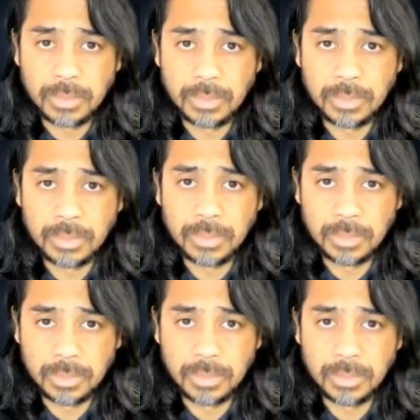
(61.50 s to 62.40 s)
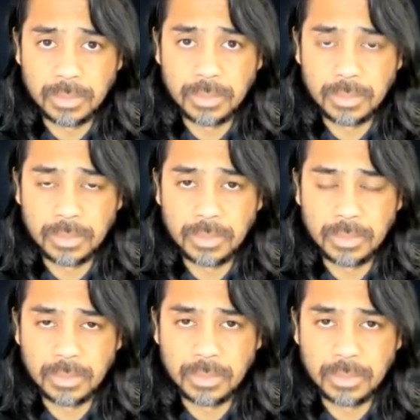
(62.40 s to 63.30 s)

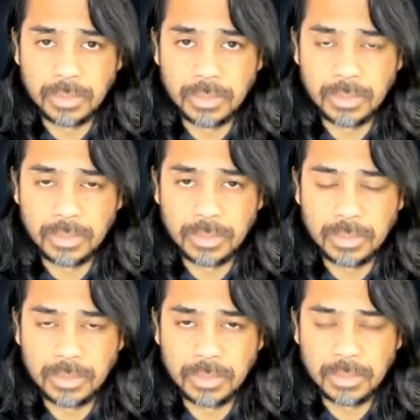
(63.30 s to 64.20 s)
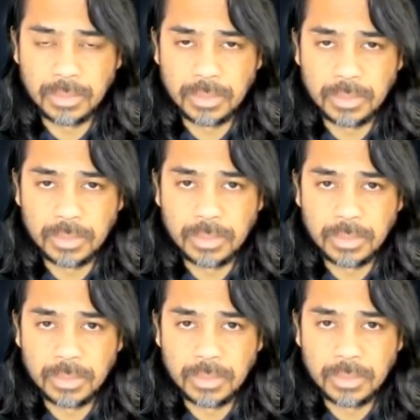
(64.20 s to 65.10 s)

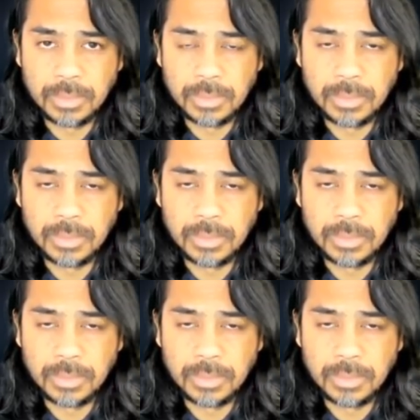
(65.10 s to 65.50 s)
This person isn't speaking.